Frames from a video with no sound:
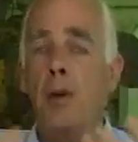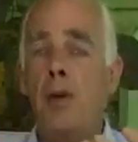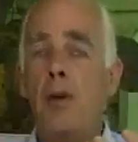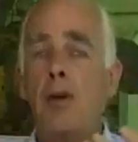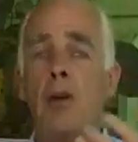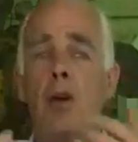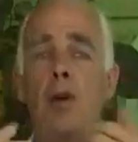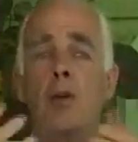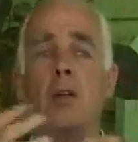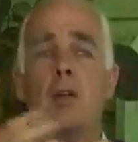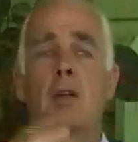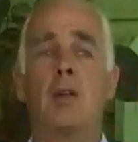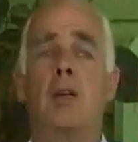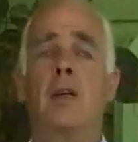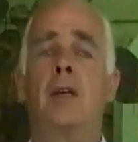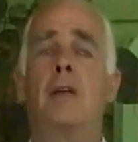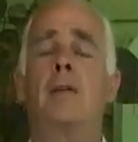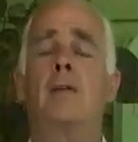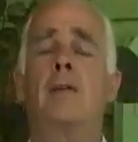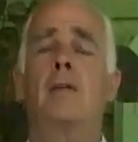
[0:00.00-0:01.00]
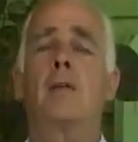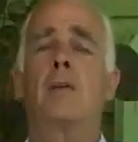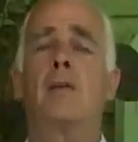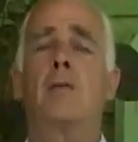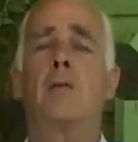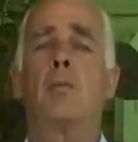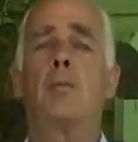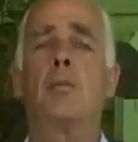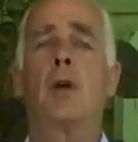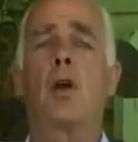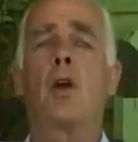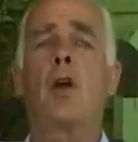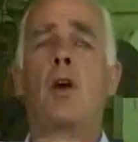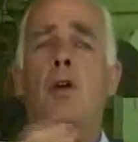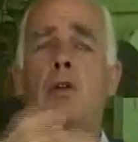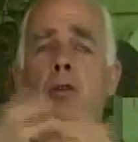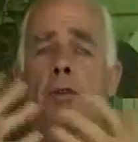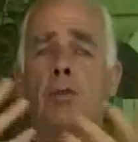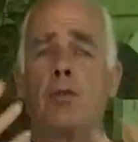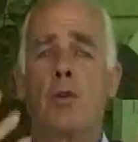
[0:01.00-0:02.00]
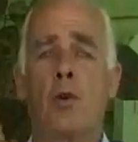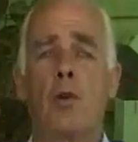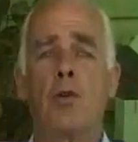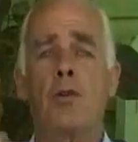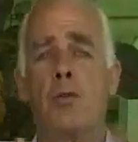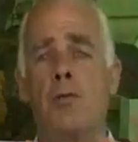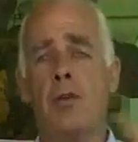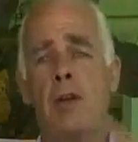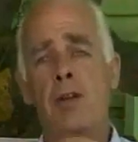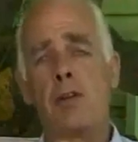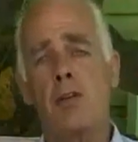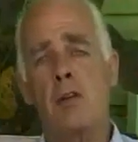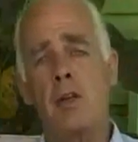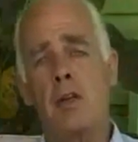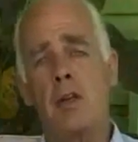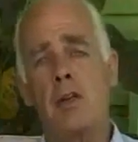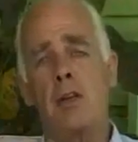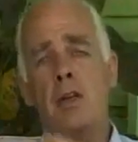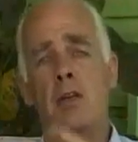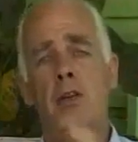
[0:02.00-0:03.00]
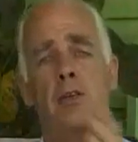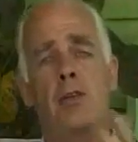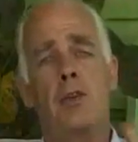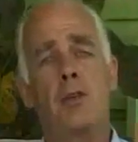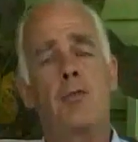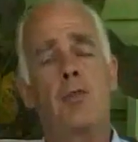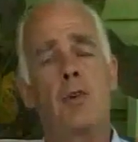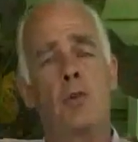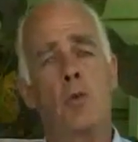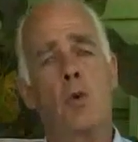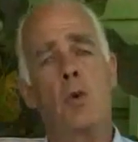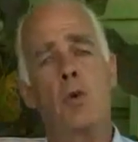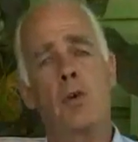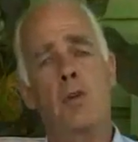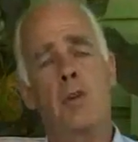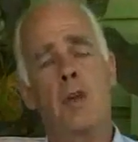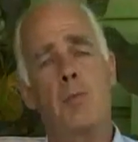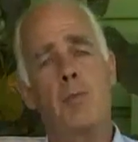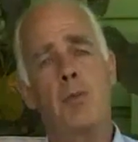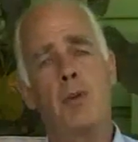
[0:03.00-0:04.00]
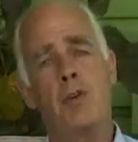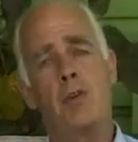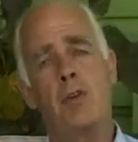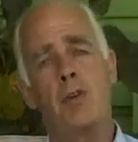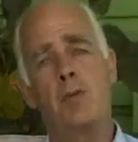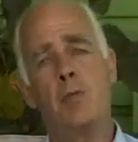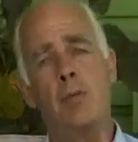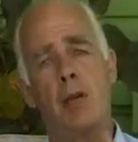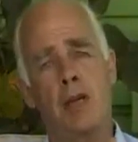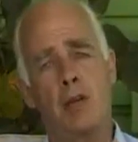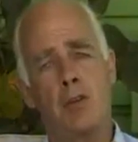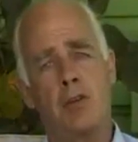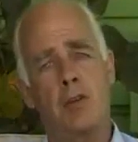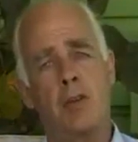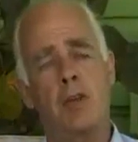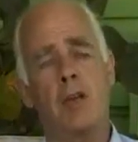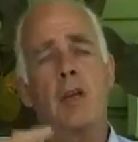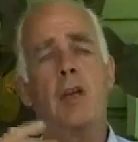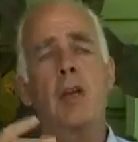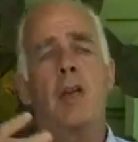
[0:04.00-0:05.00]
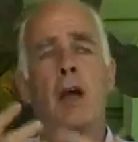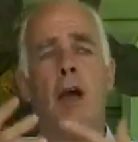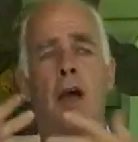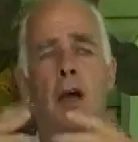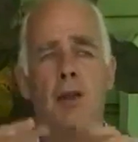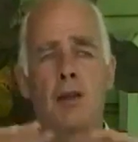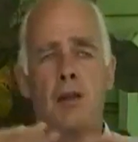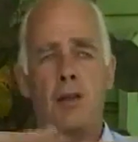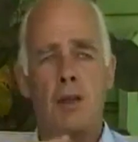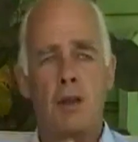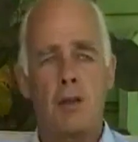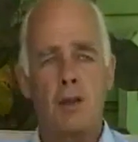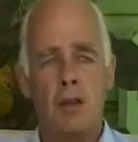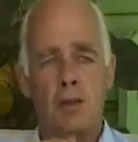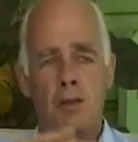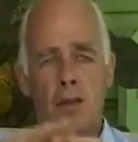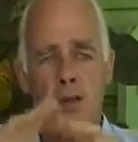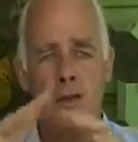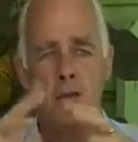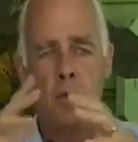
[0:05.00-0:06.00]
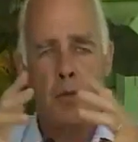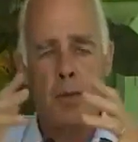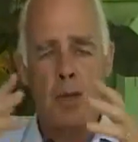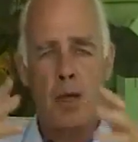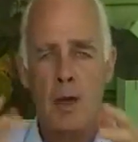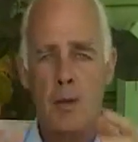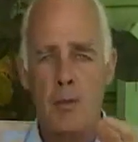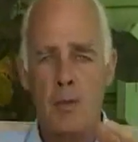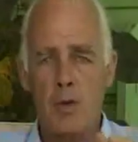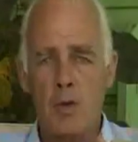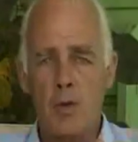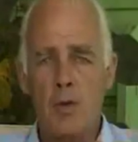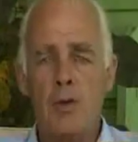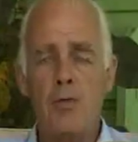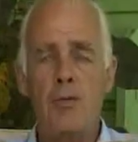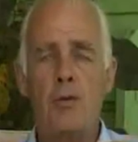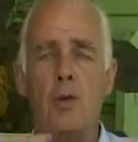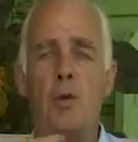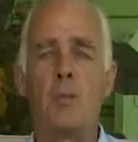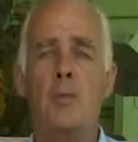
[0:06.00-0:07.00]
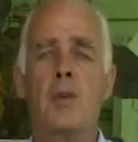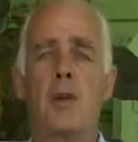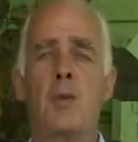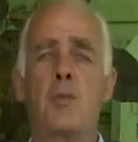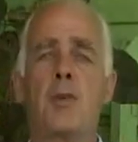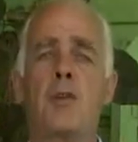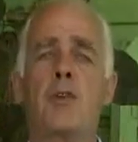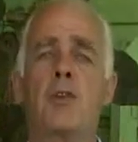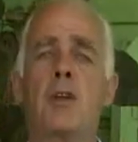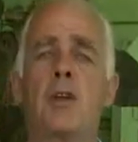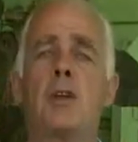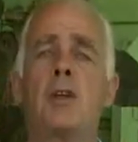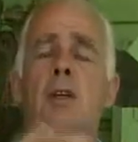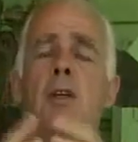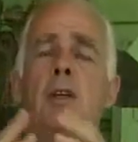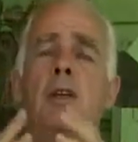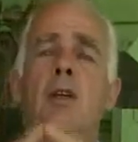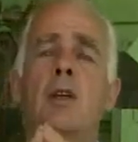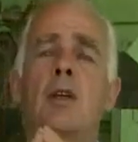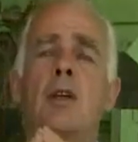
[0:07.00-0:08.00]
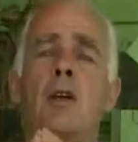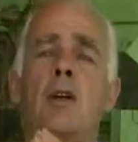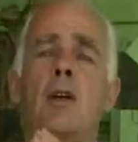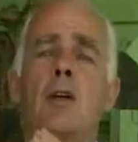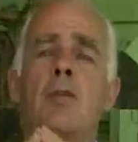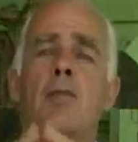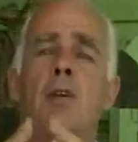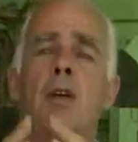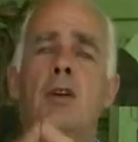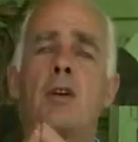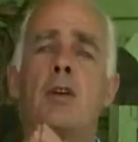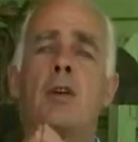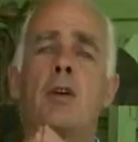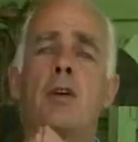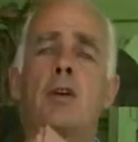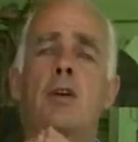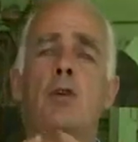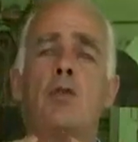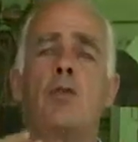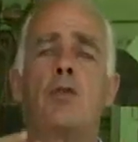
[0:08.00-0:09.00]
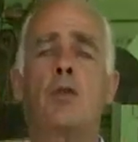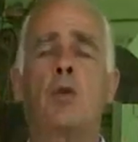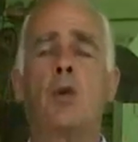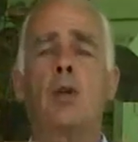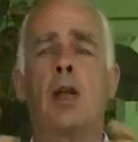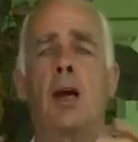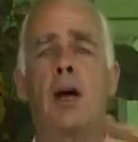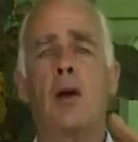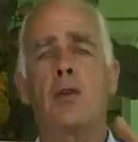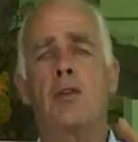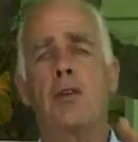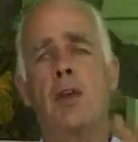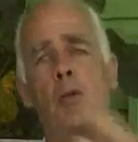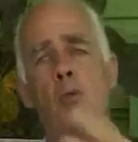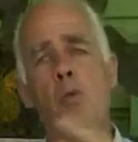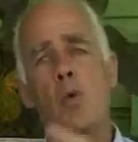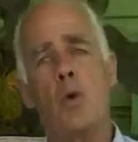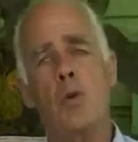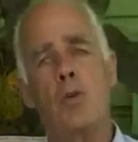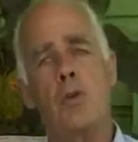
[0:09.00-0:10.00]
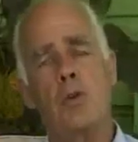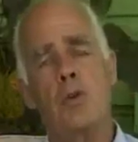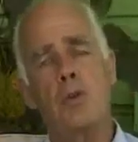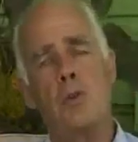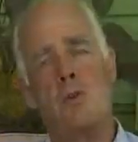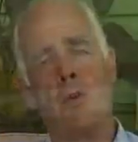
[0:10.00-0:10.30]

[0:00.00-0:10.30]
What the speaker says: Periodically, because of course eventually these different water temperatures mixed and tend to become a uniform temperature, Victor used to allow some water